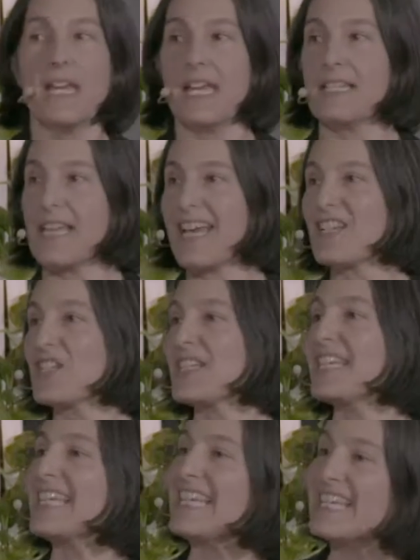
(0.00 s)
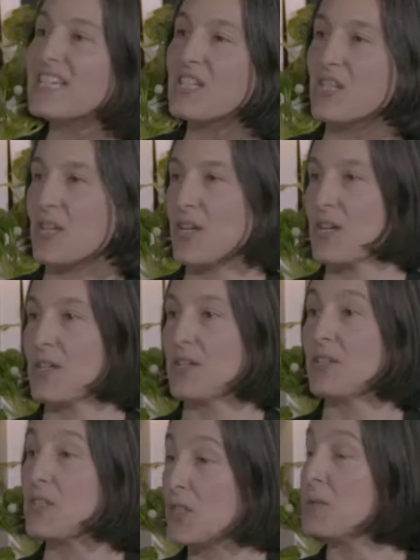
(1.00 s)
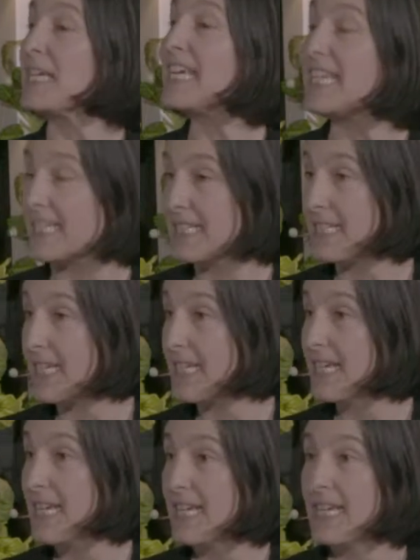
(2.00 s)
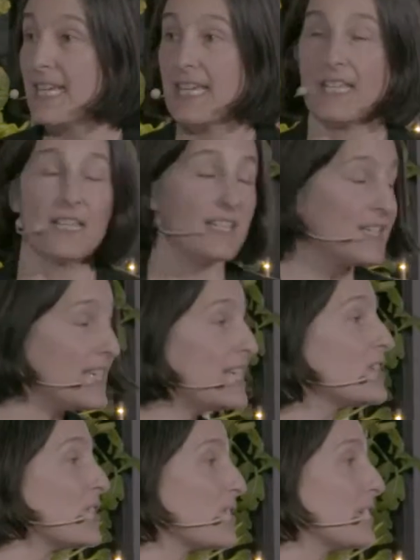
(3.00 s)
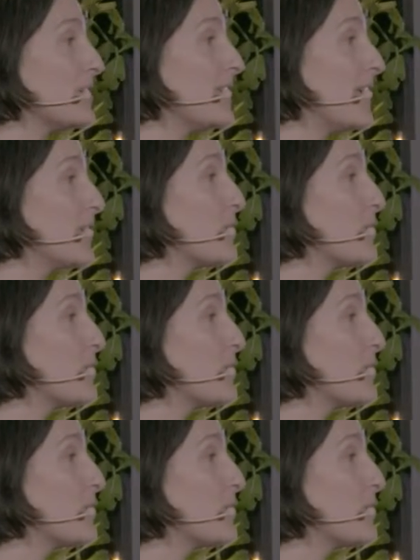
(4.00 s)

it's actually easier to eat. It's easier than